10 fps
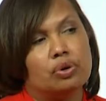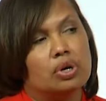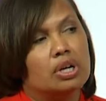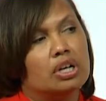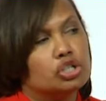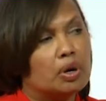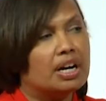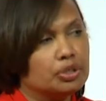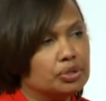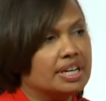So
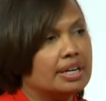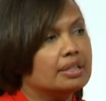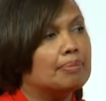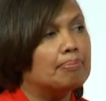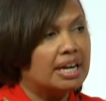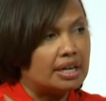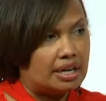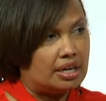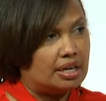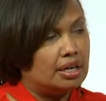understanding the
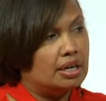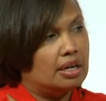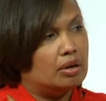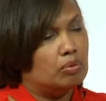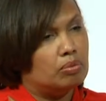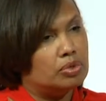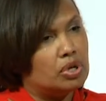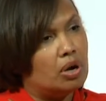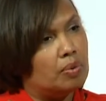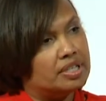money
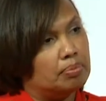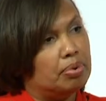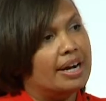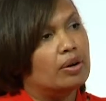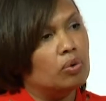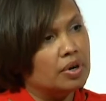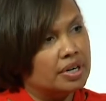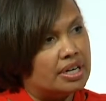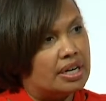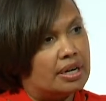was always a
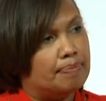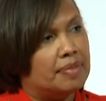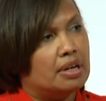priority,